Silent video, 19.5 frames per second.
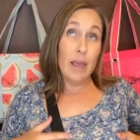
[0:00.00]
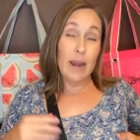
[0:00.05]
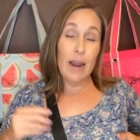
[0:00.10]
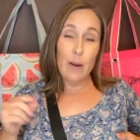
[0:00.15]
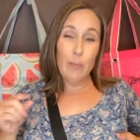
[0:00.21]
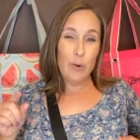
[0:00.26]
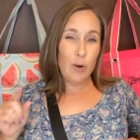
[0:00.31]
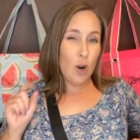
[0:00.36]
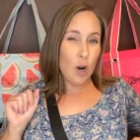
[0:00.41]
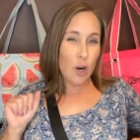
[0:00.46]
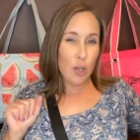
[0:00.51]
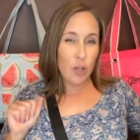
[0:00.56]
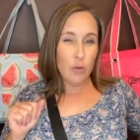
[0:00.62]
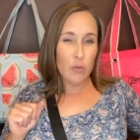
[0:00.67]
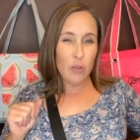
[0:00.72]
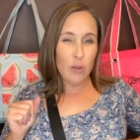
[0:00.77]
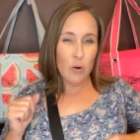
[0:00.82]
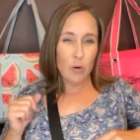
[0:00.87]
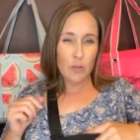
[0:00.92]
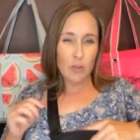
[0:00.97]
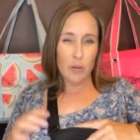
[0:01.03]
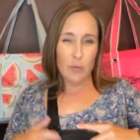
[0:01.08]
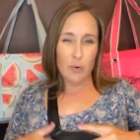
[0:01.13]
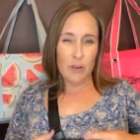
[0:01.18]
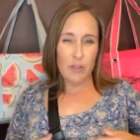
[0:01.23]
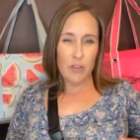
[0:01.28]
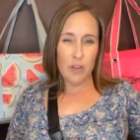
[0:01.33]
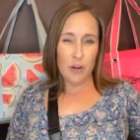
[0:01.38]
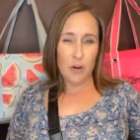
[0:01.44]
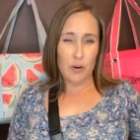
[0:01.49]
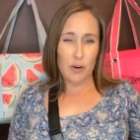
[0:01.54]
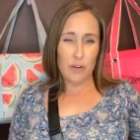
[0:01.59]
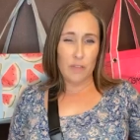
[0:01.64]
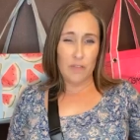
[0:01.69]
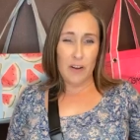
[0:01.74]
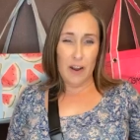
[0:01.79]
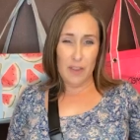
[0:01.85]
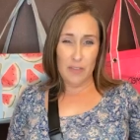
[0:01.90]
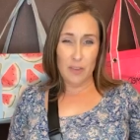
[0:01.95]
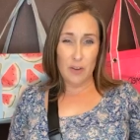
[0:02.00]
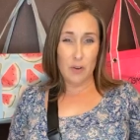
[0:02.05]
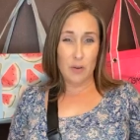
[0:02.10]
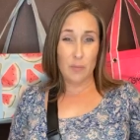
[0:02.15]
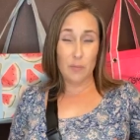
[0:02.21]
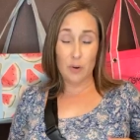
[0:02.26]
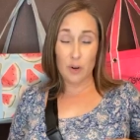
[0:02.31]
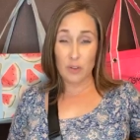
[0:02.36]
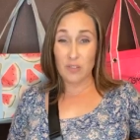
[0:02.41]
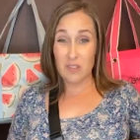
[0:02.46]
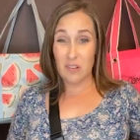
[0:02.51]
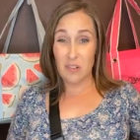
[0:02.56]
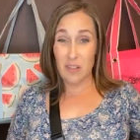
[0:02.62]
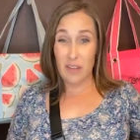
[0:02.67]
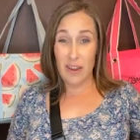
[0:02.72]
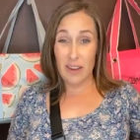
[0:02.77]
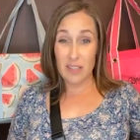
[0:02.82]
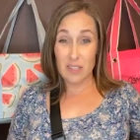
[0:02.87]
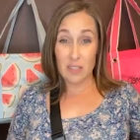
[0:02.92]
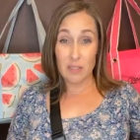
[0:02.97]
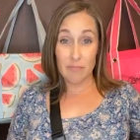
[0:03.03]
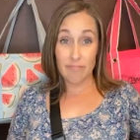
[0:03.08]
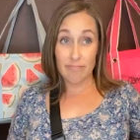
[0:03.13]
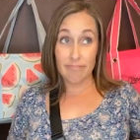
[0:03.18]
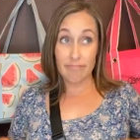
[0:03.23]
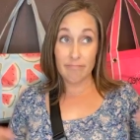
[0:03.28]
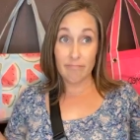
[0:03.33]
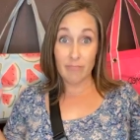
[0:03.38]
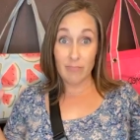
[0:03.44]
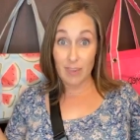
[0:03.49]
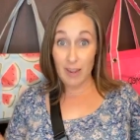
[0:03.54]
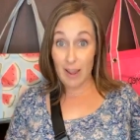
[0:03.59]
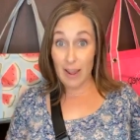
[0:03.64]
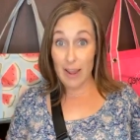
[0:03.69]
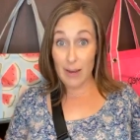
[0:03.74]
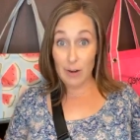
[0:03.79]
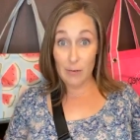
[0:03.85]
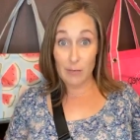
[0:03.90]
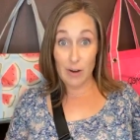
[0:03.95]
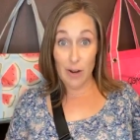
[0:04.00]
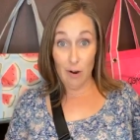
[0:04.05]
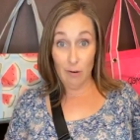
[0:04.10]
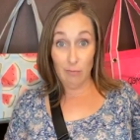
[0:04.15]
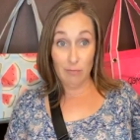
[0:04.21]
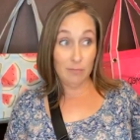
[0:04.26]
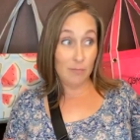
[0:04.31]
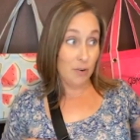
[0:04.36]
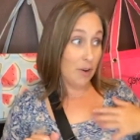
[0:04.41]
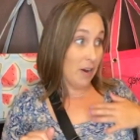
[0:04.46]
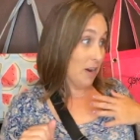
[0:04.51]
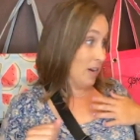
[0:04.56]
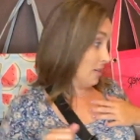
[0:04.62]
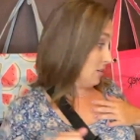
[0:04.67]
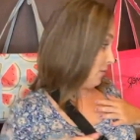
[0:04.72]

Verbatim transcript: And I would argue the only one that you're going to find that you can personalize. I don't know. You